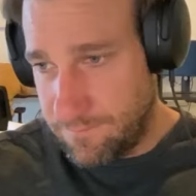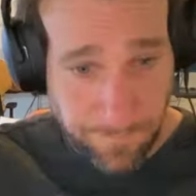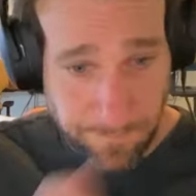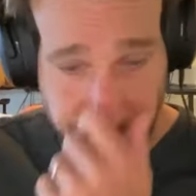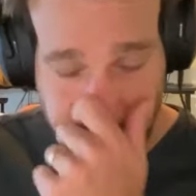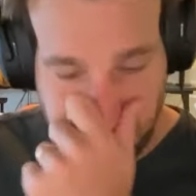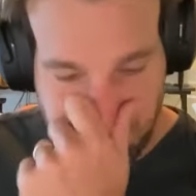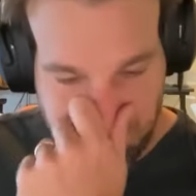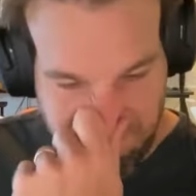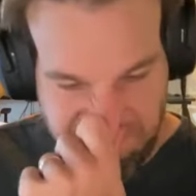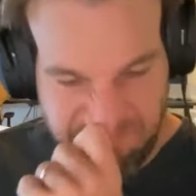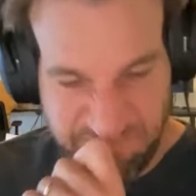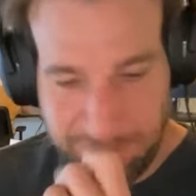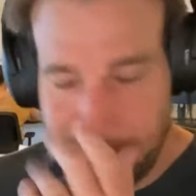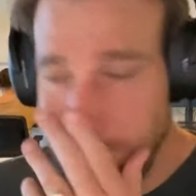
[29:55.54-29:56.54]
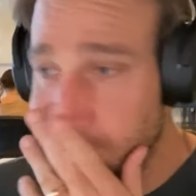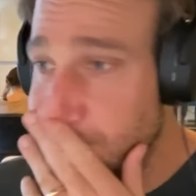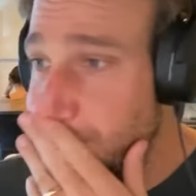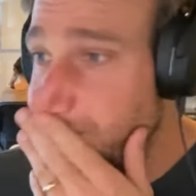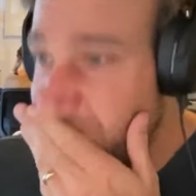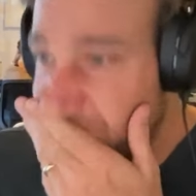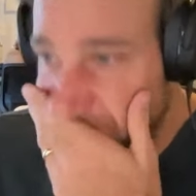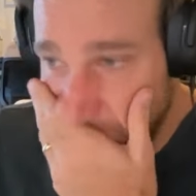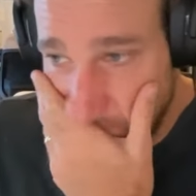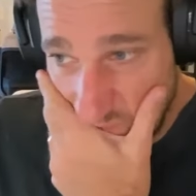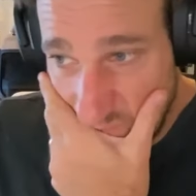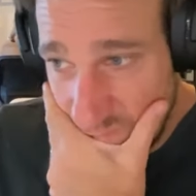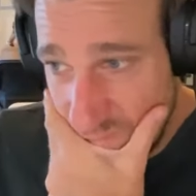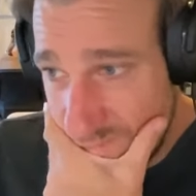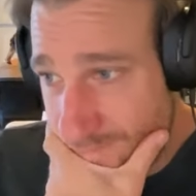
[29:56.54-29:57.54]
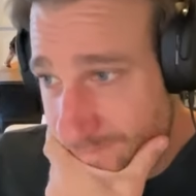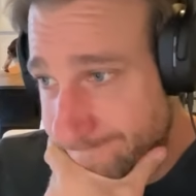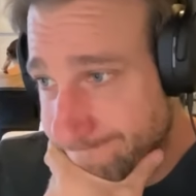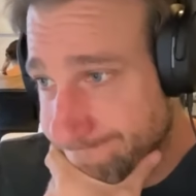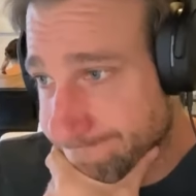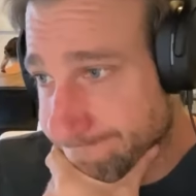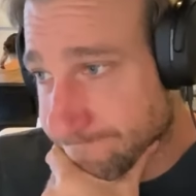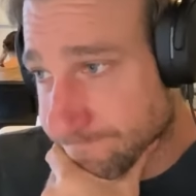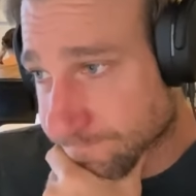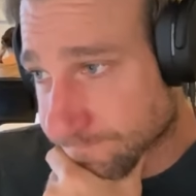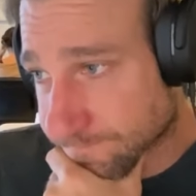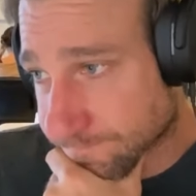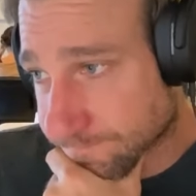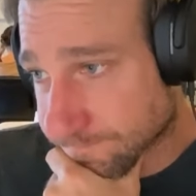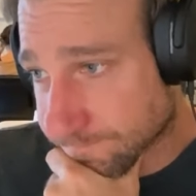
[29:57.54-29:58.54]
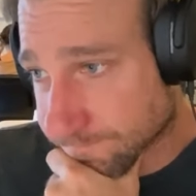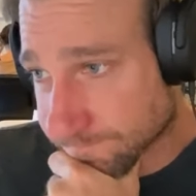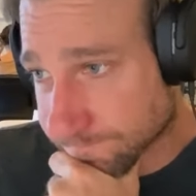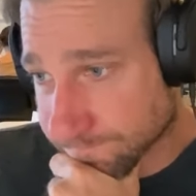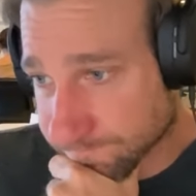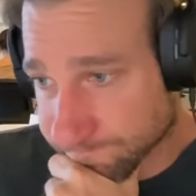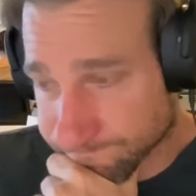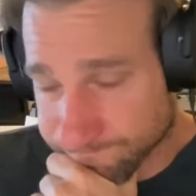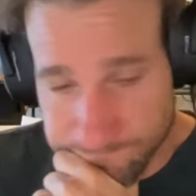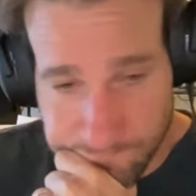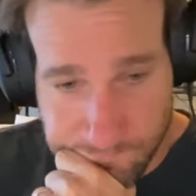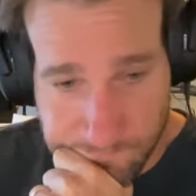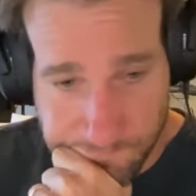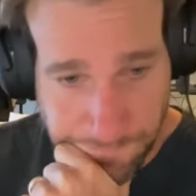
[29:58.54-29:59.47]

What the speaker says: [no speech]